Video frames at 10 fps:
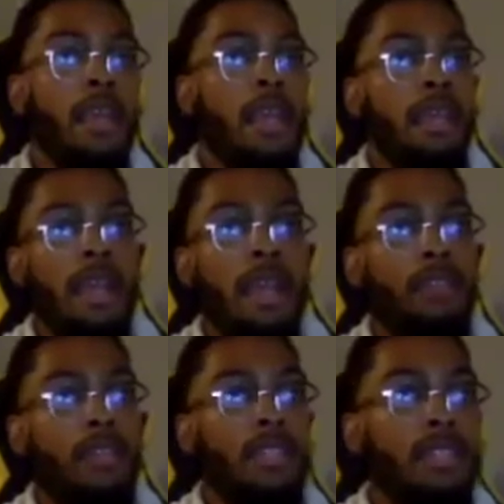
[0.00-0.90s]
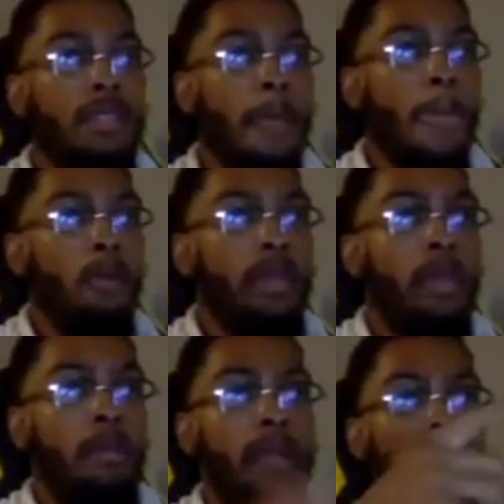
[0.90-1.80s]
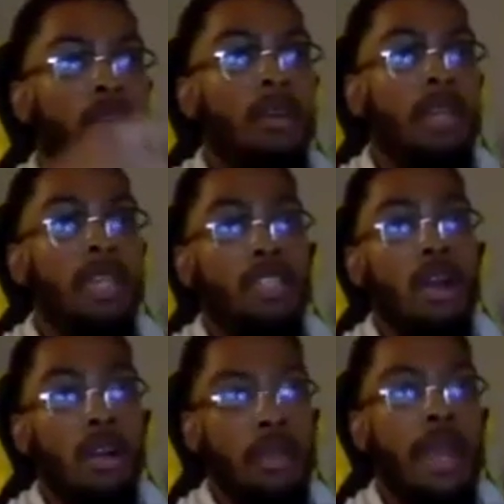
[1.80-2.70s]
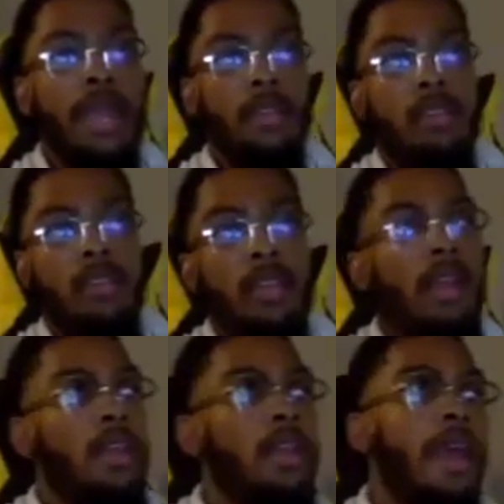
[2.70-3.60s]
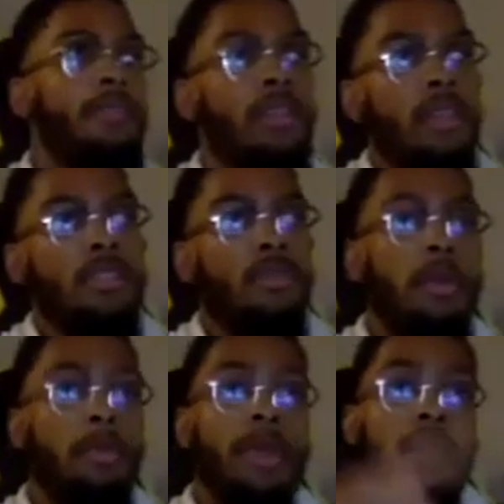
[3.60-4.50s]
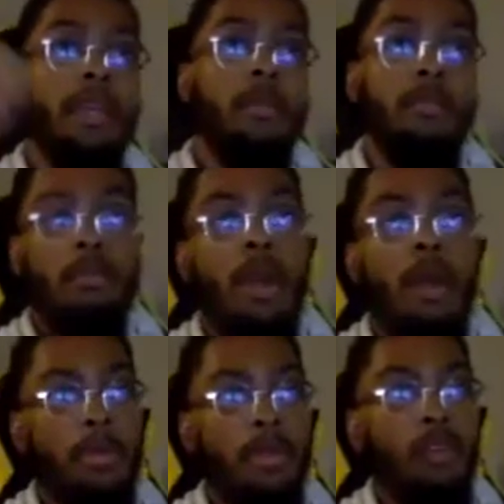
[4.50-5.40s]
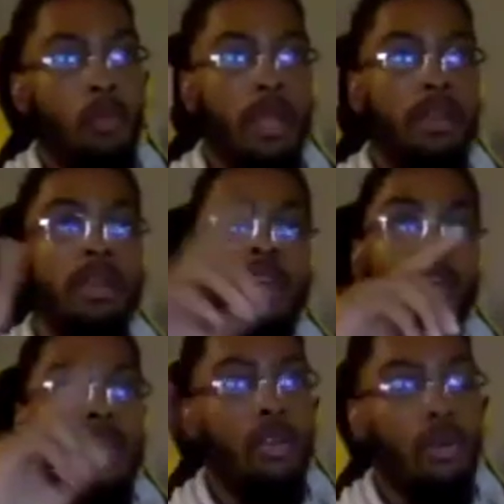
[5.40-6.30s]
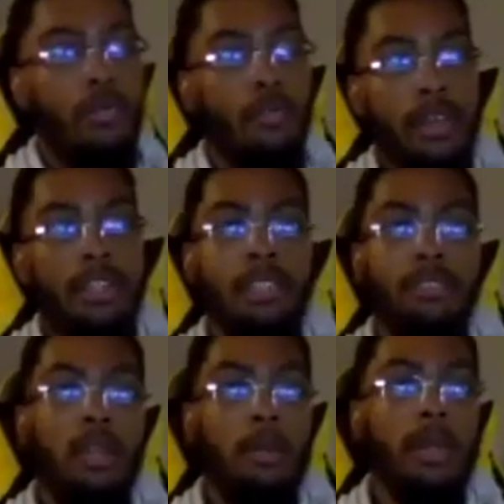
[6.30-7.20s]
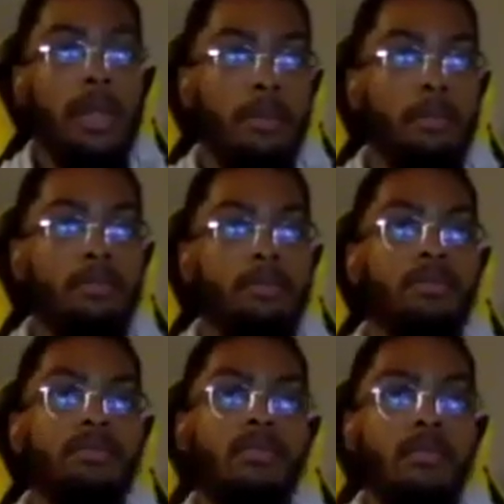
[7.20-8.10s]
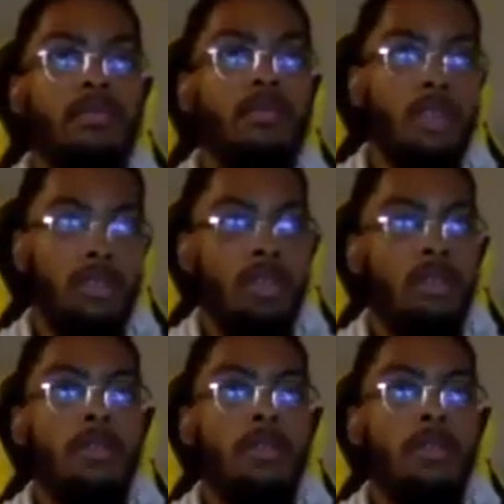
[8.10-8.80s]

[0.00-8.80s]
And then after this, we compete against other island. And then after this, we compete again. Probably if you win, you can go to France and try to play them, you know?